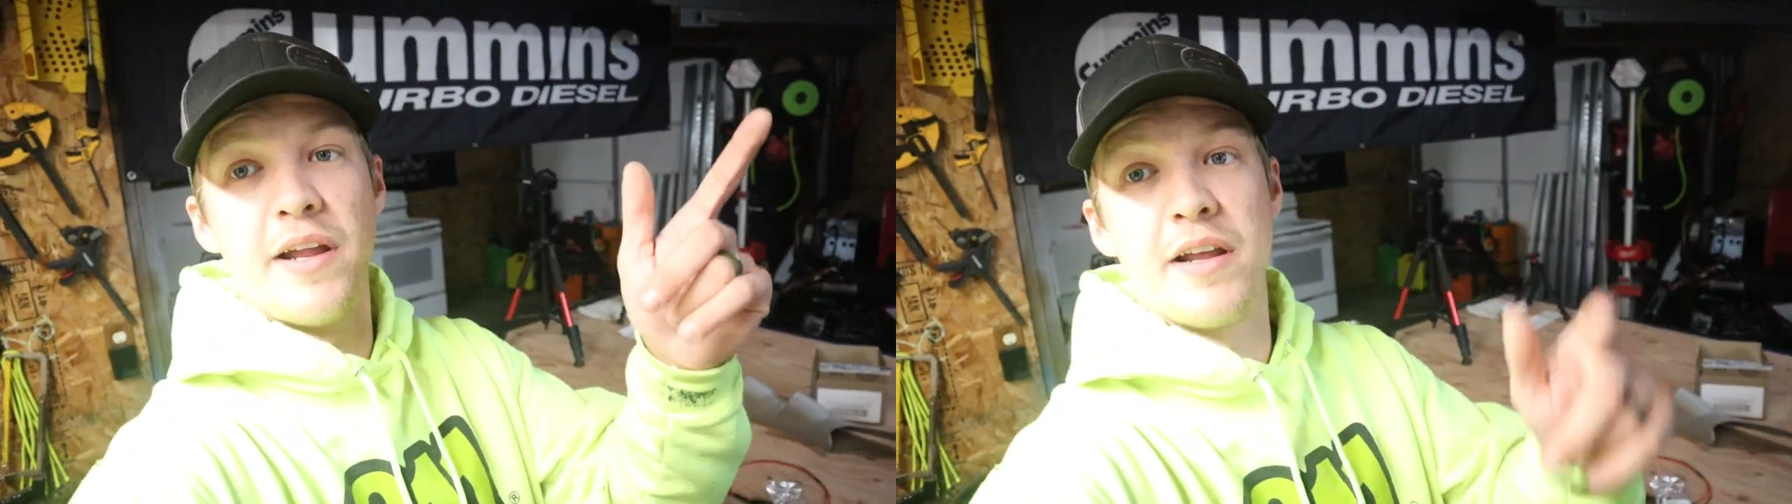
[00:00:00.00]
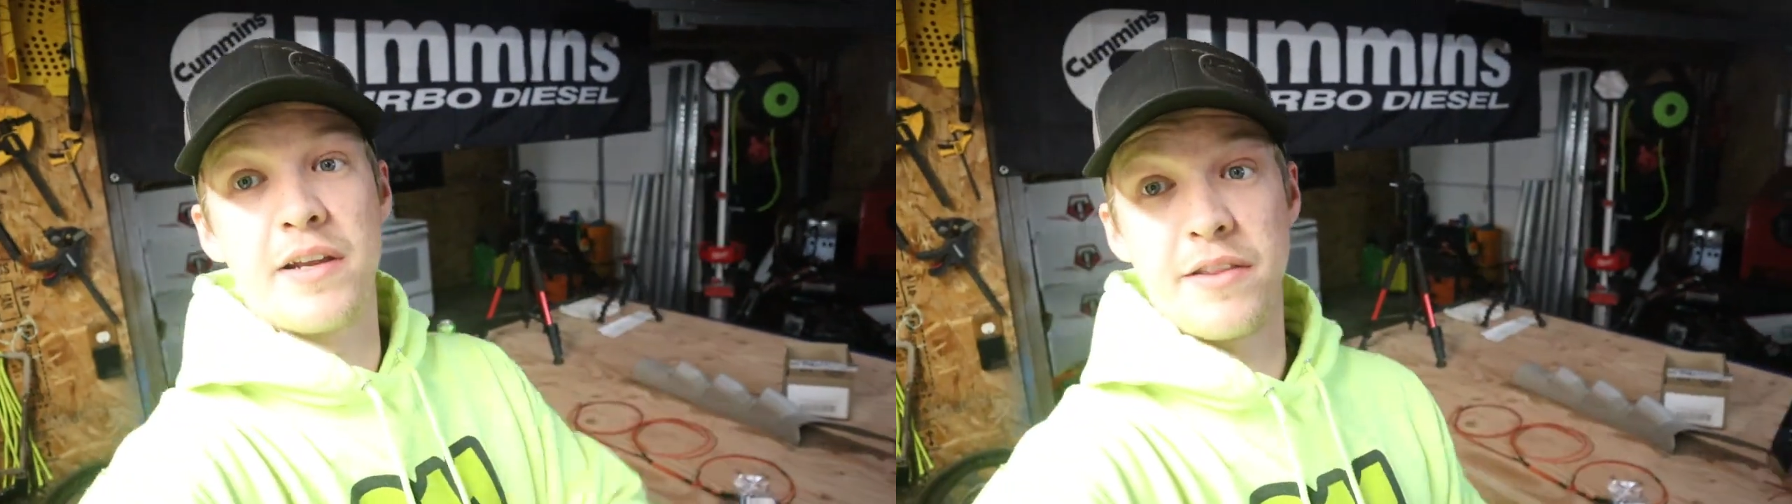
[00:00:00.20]

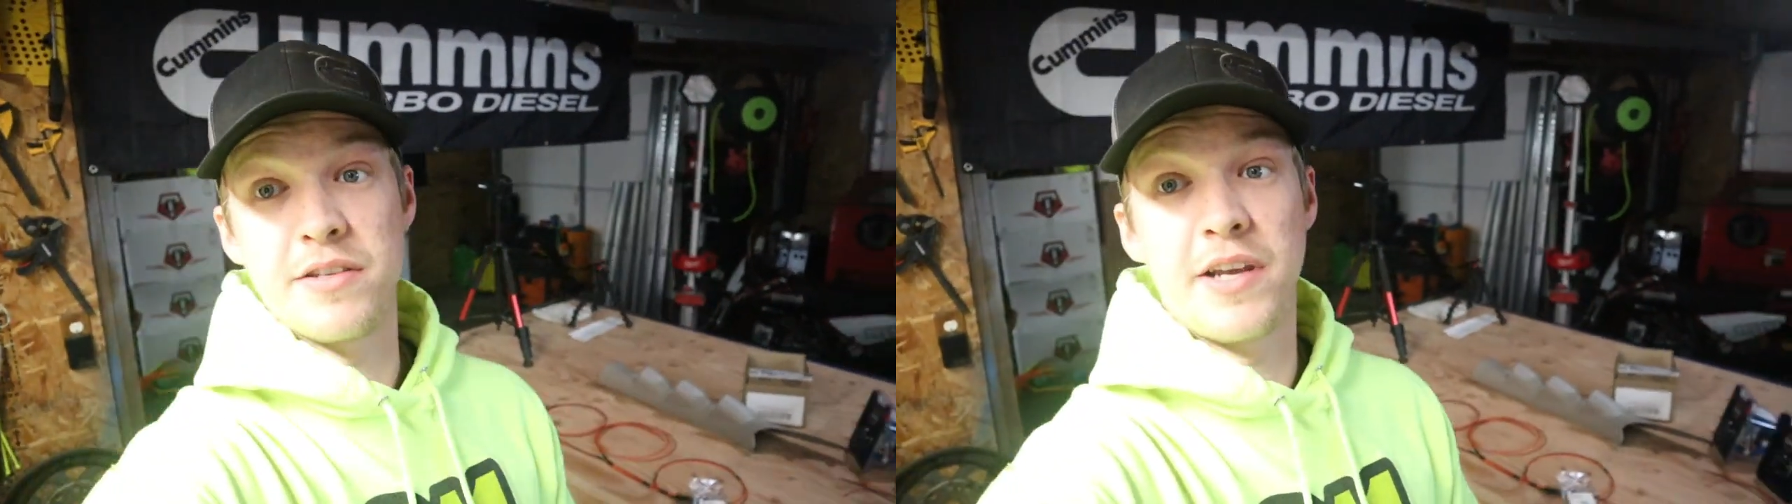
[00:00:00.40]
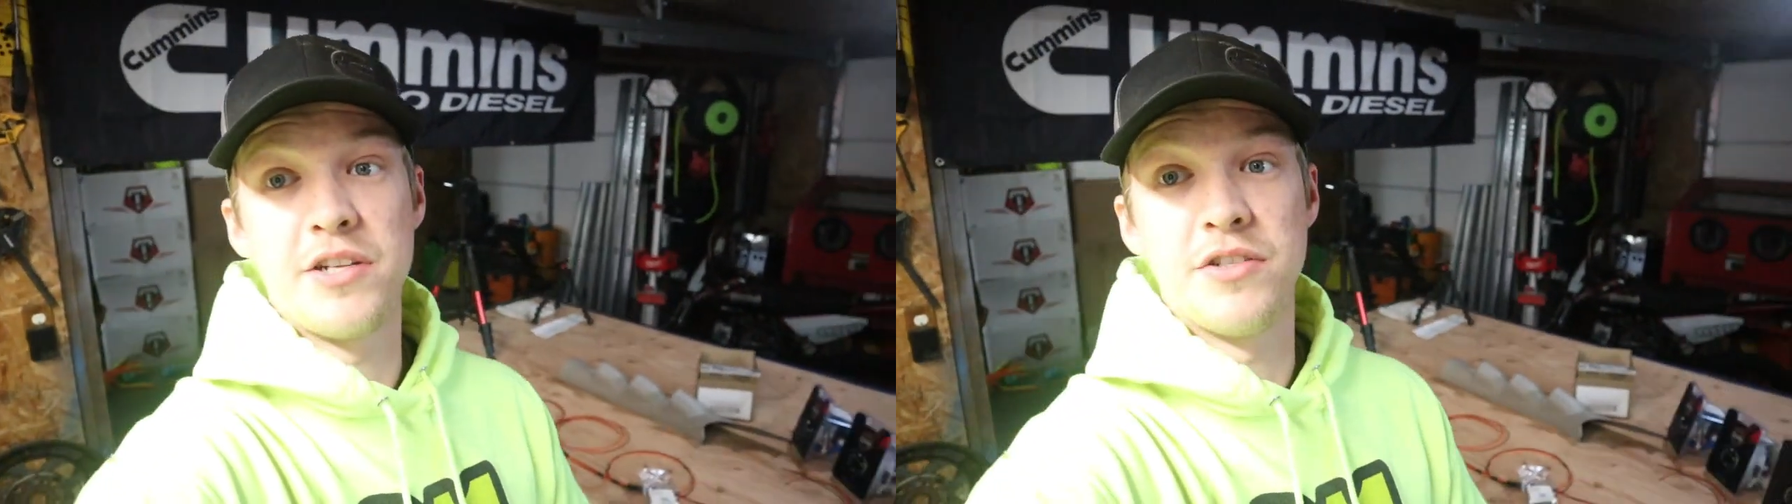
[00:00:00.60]
and get
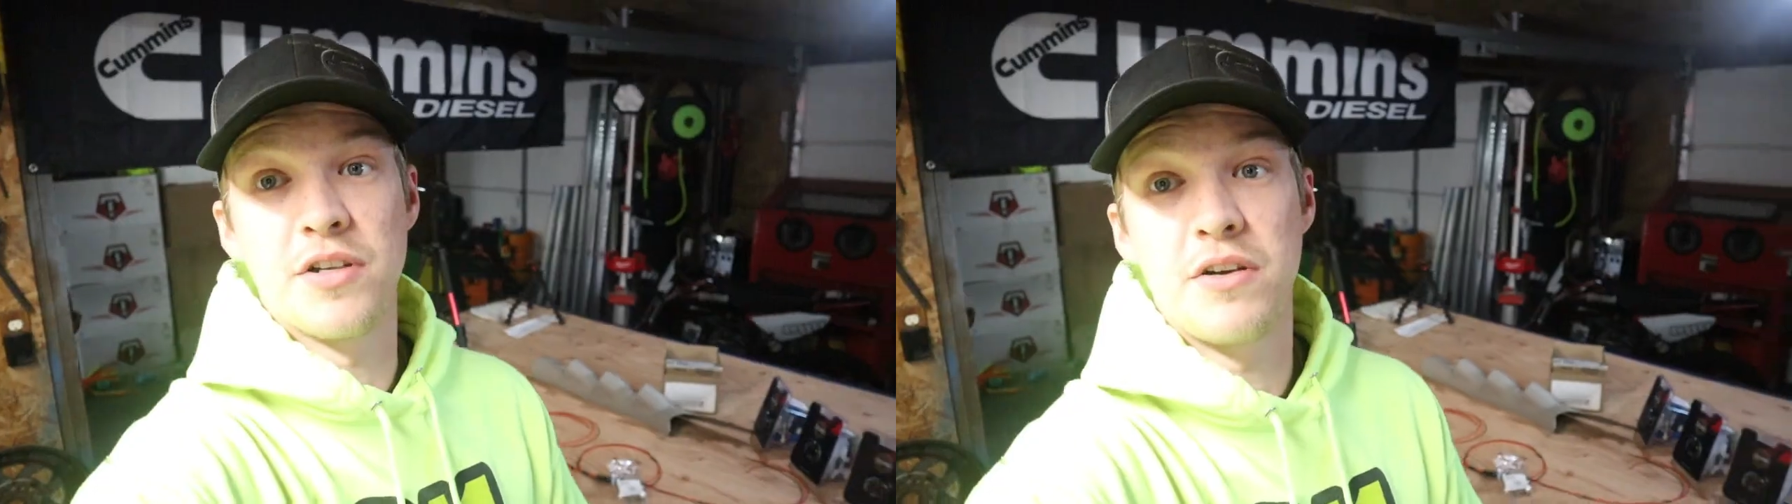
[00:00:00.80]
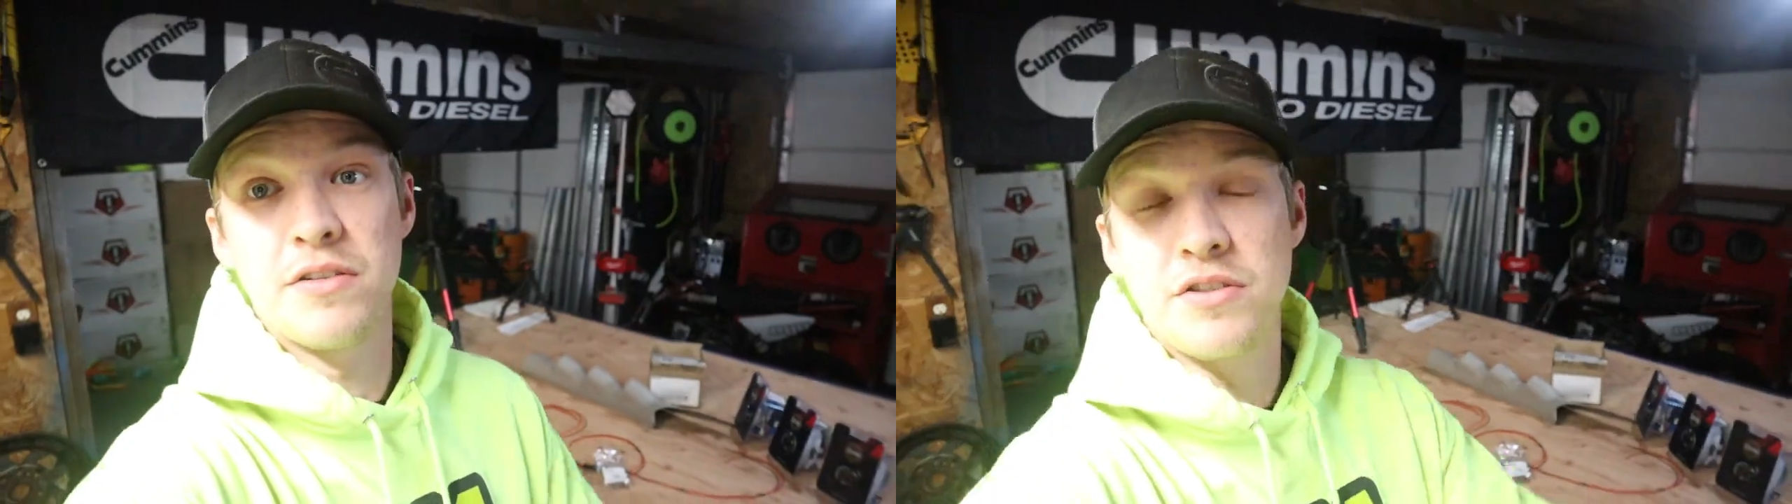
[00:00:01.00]
this gauge
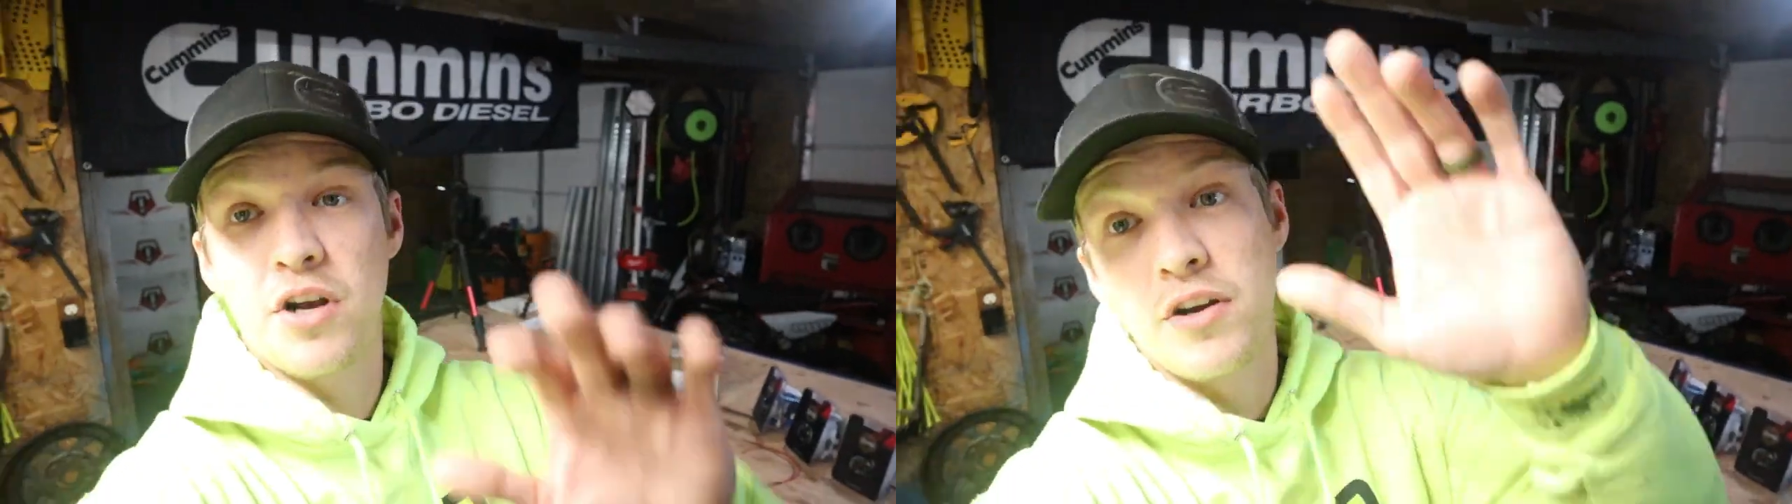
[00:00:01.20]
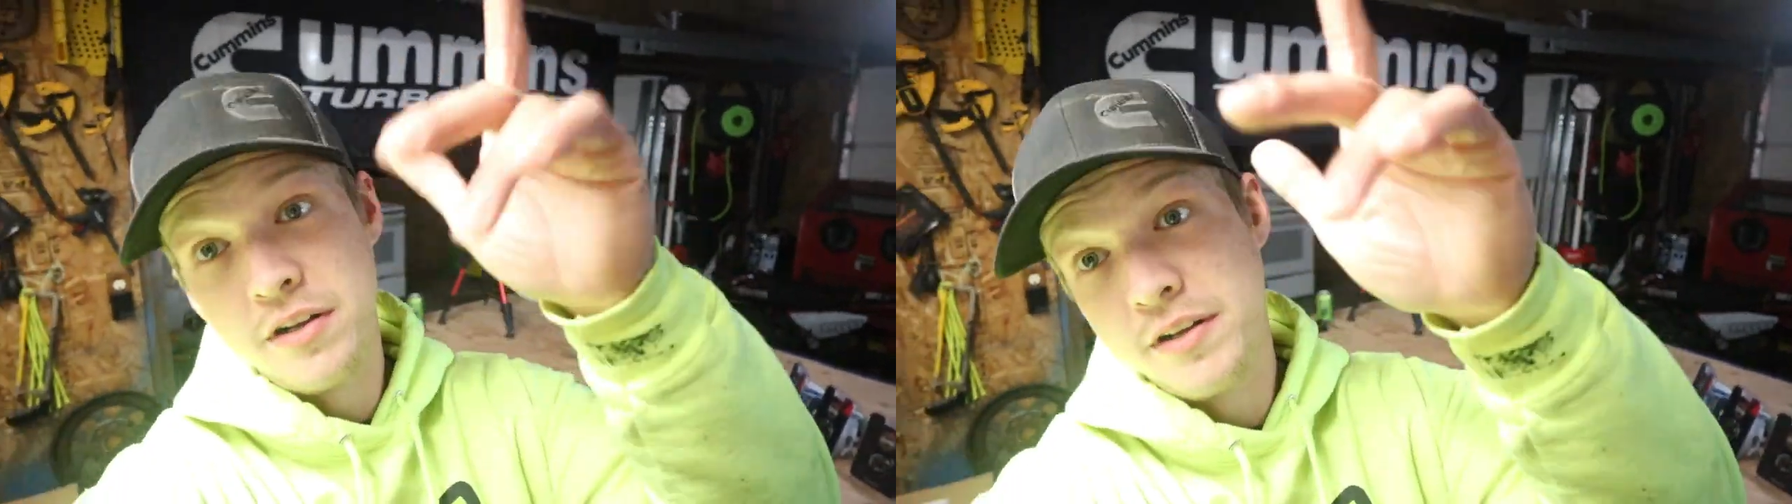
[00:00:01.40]
installed
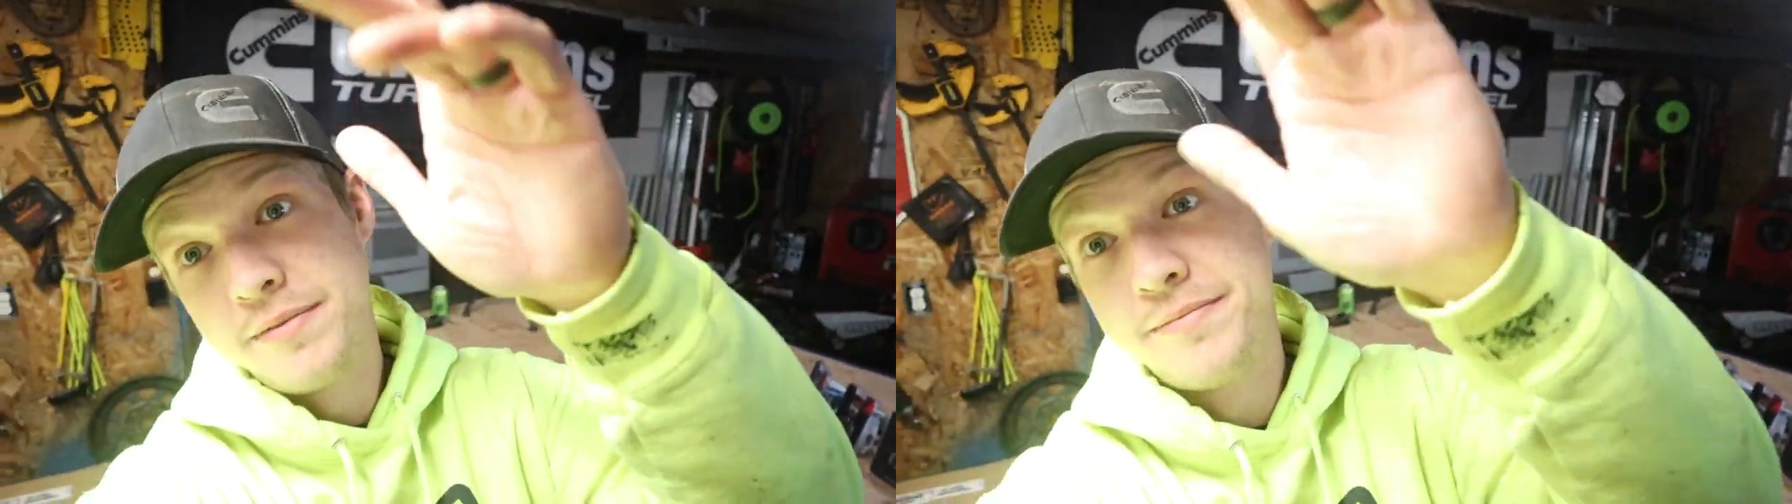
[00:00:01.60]
started.